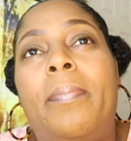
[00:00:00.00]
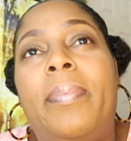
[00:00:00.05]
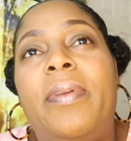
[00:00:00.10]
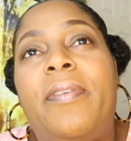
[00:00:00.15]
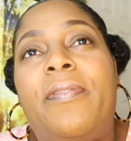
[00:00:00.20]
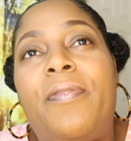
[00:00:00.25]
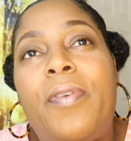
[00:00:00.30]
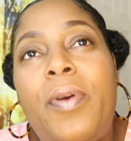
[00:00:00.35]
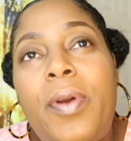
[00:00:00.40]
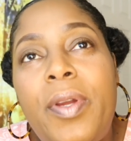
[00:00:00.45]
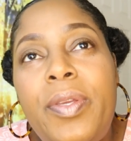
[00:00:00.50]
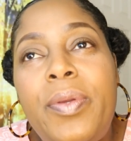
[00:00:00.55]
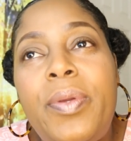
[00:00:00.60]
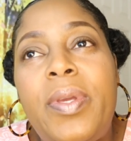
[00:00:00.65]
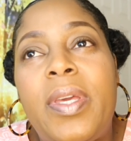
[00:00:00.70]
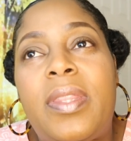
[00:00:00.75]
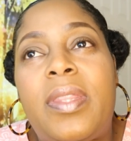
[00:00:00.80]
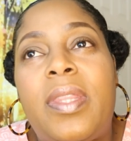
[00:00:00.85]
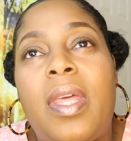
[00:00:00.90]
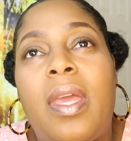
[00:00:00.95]
before you
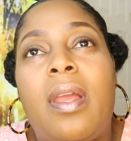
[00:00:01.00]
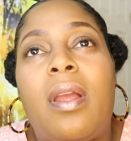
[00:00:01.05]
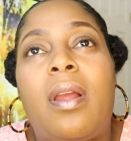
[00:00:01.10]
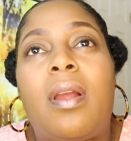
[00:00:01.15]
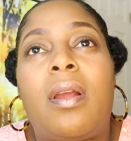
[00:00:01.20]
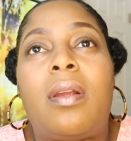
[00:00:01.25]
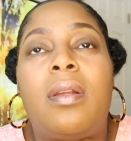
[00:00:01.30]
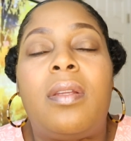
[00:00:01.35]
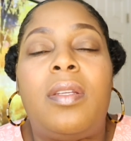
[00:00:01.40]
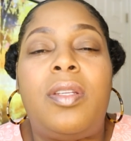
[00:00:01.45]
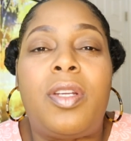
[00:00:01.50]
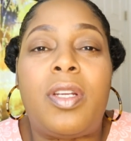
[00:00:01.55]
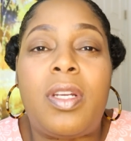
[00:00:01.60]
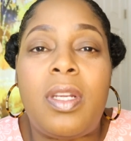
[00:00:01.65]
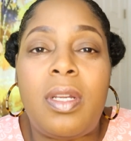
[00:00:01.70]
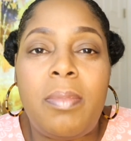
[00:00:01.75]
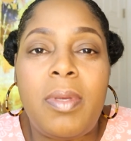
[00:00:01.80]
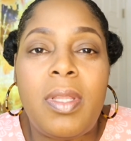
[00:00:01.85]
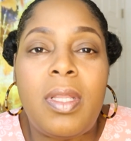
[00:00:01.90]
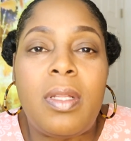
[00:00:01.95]
get there, you're
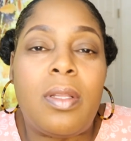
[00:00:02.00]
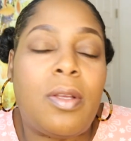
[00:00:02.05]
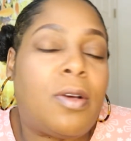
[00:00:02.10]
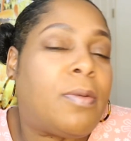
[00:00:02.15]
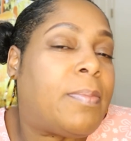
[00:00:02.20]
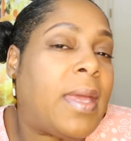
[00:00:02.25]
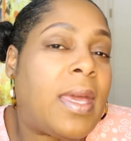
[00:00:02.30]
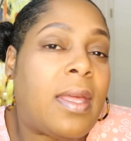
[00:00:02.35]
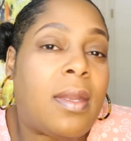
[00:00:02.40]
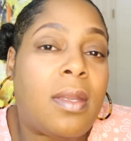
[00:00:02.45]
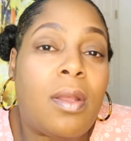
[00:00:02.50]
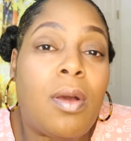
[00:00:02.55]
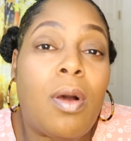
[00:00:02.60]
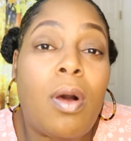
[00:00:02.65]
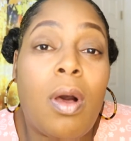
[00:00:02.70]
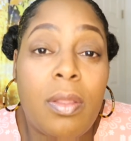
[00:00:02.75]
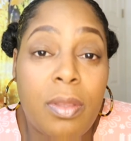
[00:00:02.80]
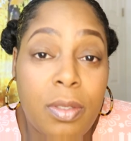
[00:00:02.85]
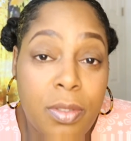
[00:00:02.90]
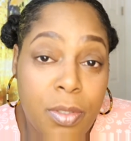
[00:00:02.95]
gonna be the low man
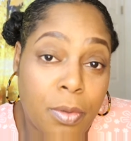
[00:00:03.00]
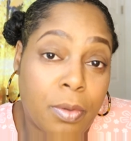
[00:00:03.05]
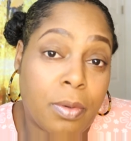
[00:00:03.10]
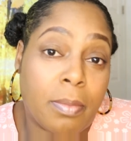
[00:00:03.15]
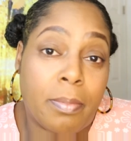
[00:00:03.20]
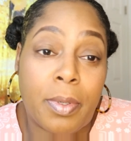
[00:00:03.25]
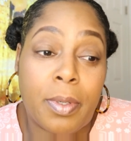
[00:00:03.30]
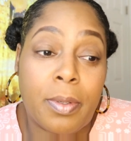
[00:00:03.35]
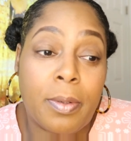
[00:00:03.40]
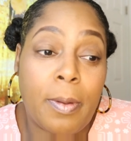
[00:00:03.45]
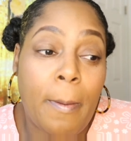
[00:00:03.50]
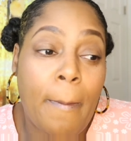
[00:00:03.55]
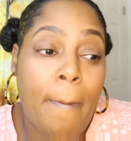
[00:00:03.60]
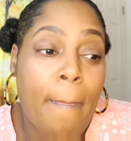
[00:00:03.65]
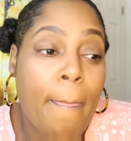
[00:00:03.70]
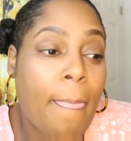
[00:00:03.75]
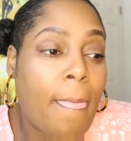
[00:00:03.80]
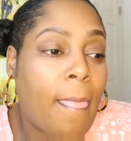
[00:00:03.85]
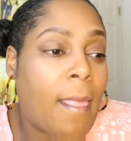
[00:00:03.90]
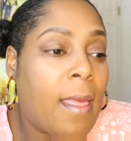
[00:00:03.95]
on the totem pole.
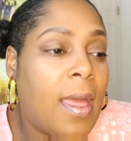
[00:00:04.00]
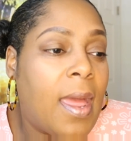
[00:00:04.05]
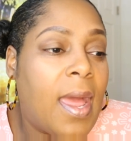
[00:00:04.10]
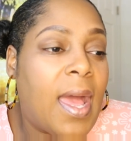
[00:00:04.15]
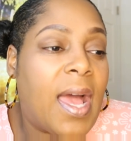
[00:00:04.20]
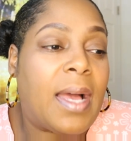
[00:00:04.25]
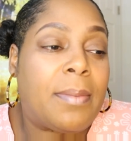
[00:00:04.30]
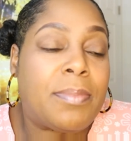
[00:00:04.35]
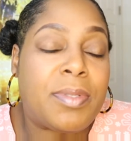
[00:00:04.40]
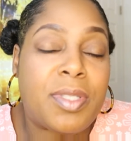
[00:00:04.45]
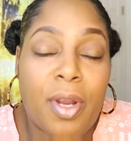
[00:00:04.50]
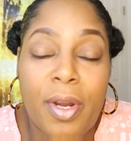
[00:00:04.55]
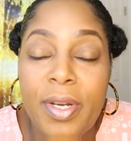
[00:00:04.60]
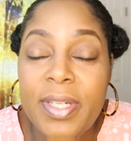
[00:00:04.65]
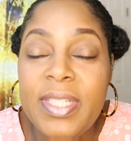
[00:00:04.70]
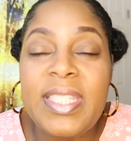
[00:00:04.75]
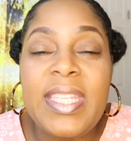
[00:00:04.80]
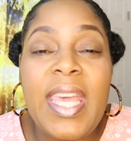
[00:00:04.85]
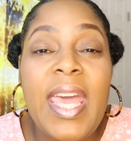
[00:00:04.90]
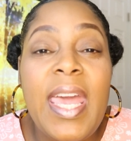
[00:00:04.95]
Sorry
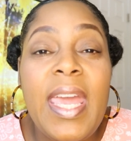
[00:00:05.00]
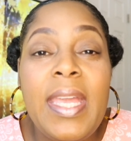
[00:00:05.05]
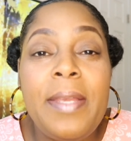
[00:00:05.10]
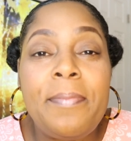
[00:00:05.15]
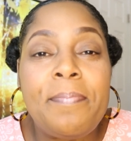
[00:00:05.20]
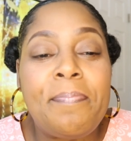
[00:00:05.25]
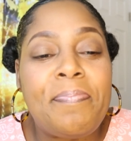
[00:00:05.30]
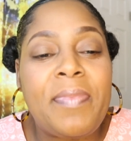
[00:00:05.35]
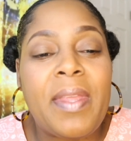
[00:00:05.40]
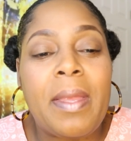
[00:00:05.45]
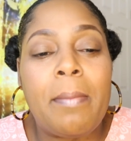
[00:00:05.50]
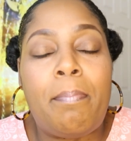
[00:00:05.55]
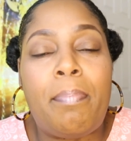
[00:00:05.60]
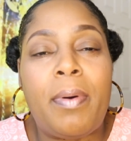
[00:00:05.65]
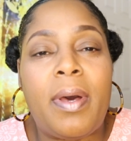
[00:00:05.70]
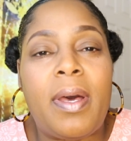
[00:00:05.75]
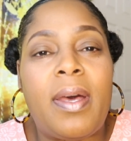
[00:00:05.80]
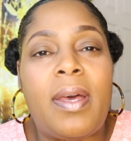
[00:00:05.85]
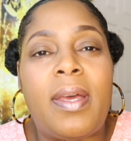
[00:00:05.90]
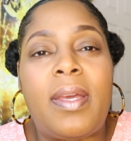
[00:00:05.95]
to say,
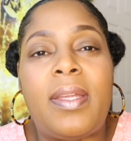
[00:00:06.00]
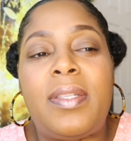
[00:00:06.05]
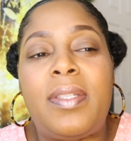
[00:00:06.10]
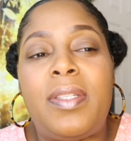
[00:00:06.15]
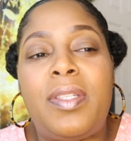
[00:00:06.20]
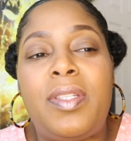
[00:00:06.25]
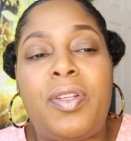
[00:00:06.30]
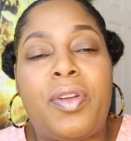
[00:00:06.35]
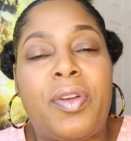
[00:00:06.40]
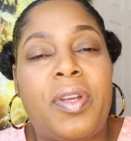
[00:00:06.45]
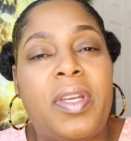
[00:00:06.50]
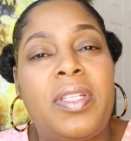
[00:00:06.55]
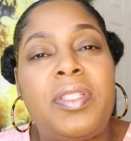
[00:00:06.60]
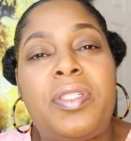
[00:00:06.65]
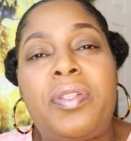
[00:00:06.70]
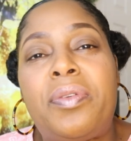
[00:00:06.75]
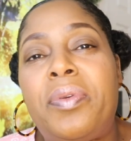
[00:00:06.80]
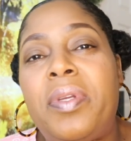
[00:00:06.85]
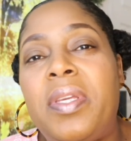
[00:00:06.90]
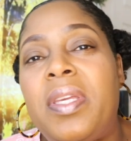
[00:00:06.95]
but you're
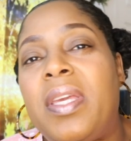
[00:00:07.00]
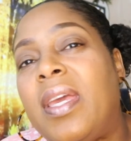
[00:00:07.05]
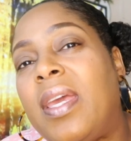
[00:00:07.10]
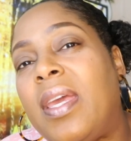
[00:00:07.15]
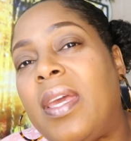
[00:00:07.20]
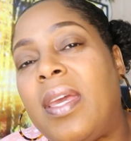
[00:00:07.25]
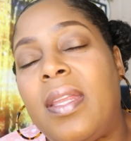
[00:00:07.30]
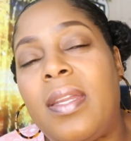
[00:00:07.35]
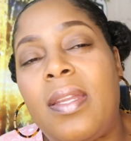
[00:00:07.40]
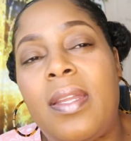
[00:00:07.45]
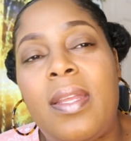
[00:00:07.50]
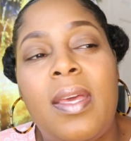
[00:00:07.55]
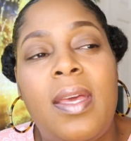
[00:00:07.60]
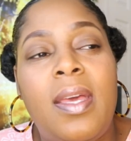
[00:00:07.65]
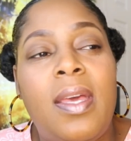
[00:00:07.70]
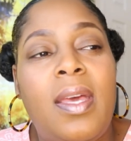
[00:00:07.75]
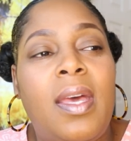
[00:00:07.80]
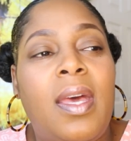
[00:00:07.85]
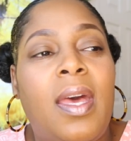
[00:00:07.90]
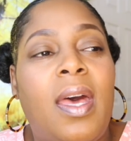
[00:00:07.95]
entering in
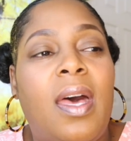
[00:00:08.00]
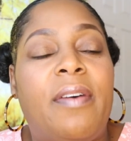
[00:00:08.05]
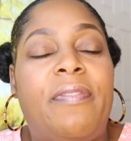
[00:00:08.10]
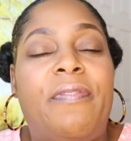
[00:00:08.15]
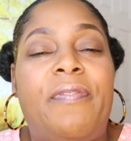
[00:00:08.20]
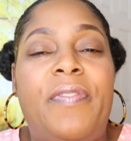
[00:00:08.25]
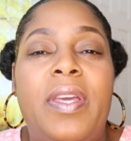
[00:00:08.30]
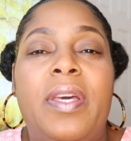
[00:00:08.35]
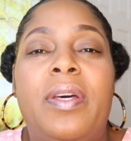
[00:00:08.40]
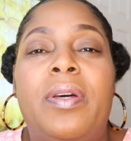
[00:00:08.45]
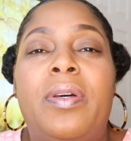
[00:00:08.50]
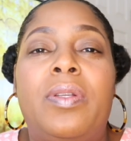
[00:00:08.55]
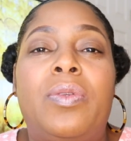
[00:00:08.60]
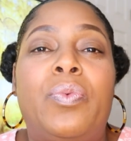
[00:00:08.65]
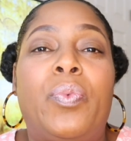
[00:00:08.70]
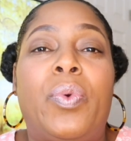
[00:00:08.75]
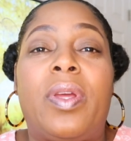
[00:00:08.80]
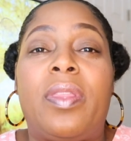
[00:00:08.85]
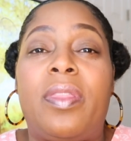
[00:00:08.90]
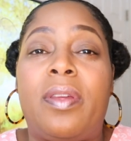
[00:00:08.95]
a
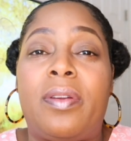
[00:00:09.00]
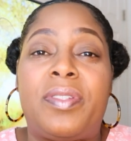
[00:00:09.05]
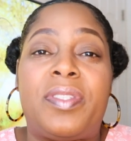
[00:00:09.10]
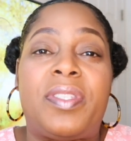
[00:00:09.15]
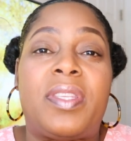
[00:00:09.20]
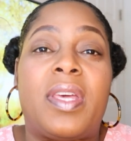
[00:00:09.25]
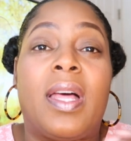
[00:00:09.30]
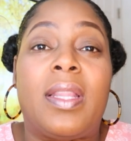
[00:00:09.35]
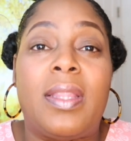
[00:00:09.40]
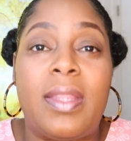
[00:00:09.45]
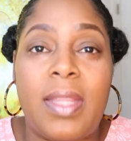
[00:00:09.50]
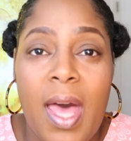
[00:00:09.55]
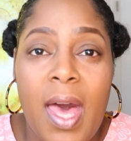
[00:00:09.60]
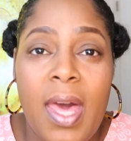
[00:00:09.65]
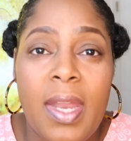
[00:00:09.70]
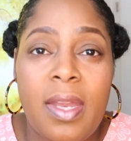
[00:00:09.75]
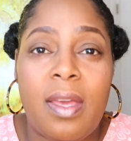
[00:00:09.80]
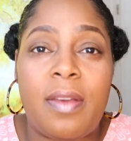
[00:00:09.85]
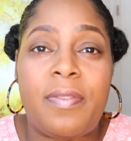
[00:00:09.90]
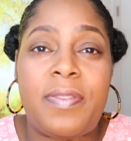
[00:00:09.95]
field where there's a
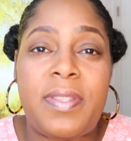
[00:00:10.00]
lot